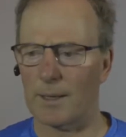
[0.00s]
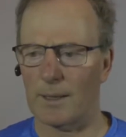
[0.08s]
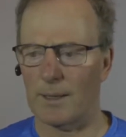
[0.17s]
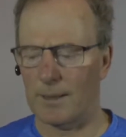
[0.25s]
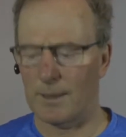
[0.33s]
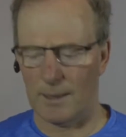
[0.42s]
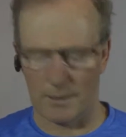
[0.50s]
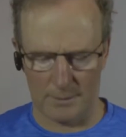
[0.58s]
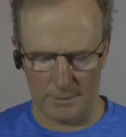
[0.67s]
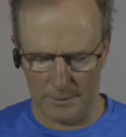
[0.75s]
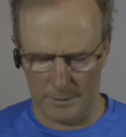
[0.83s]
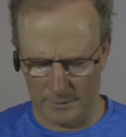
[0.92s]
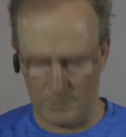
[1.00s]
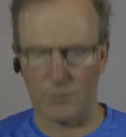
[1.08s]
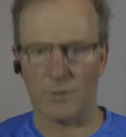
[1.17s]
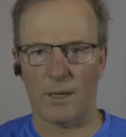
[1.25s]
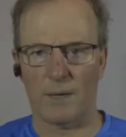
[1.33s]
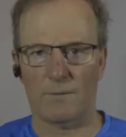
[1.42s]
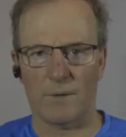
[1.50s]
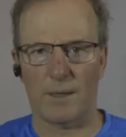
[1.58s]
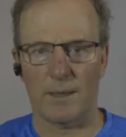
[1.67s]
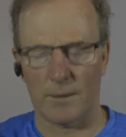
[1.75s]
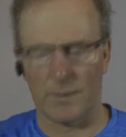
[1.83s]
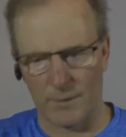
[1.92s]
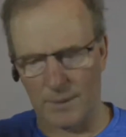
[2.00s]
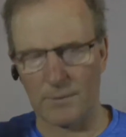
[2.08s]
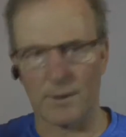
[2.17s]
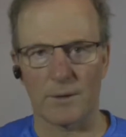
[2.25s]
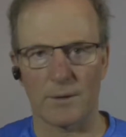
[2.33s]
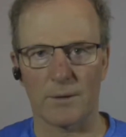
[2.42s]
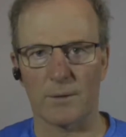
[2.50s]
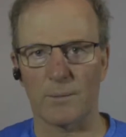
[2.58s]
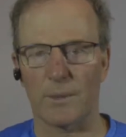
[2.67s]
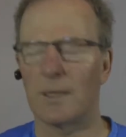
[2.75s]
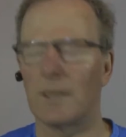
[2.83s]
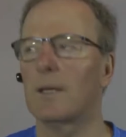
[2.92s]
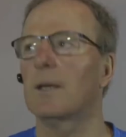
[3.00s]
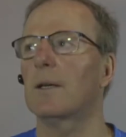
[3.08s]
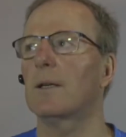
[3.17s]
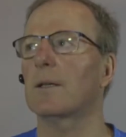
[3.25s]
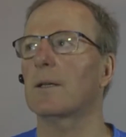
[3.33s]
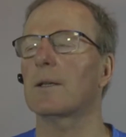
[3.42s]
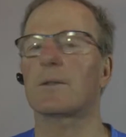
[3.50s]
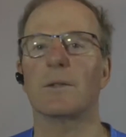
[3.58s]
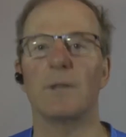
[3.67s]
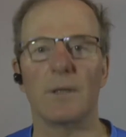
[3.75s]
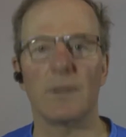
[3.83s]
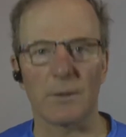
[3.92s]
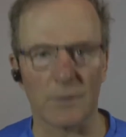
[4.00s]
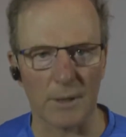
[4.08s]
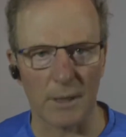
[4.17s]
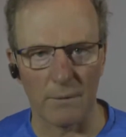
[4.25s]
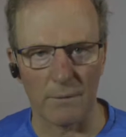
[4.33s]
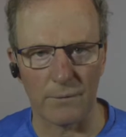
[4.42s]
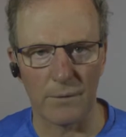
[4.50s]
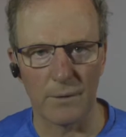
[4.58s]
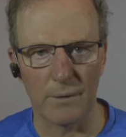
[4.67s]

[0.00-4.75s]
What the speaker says: I can't let the drain find out that I've got dirt in my... Listen to yourself.